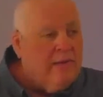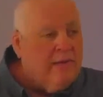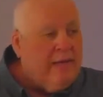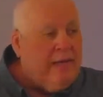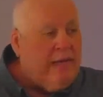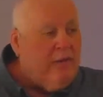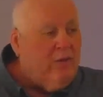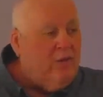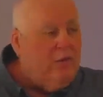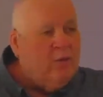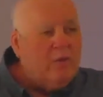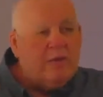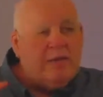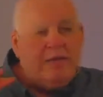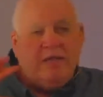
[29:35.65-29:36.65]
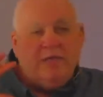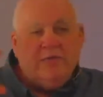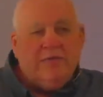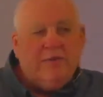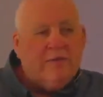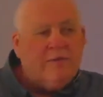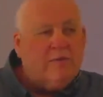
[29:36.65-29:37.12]
He knew where each
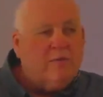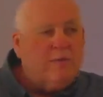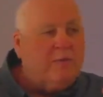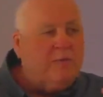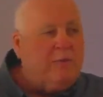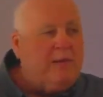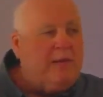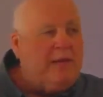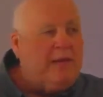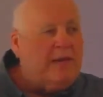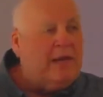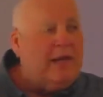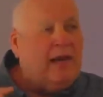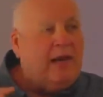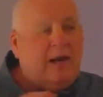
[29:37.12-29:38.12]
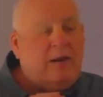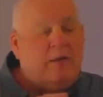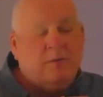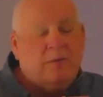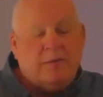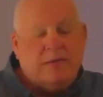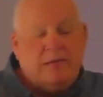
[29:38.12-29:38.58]
of us would be,
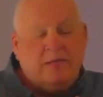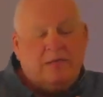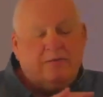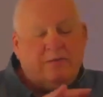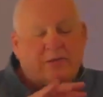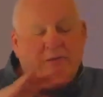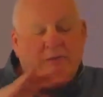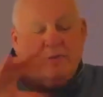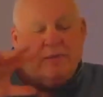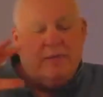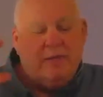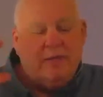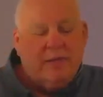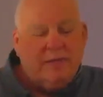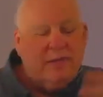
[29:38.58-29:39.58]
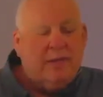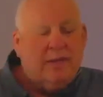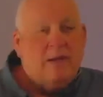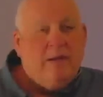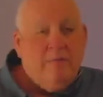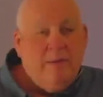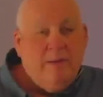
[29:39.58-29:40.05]
where each of us would
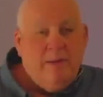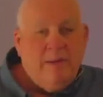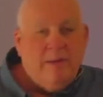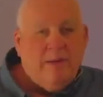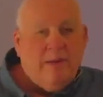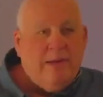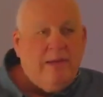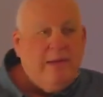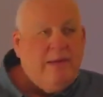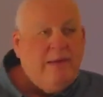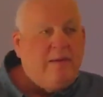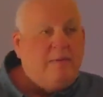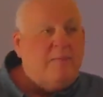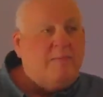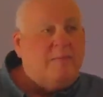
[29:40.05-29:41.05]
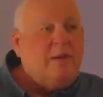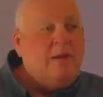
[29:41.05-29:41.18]
come into the kingdom,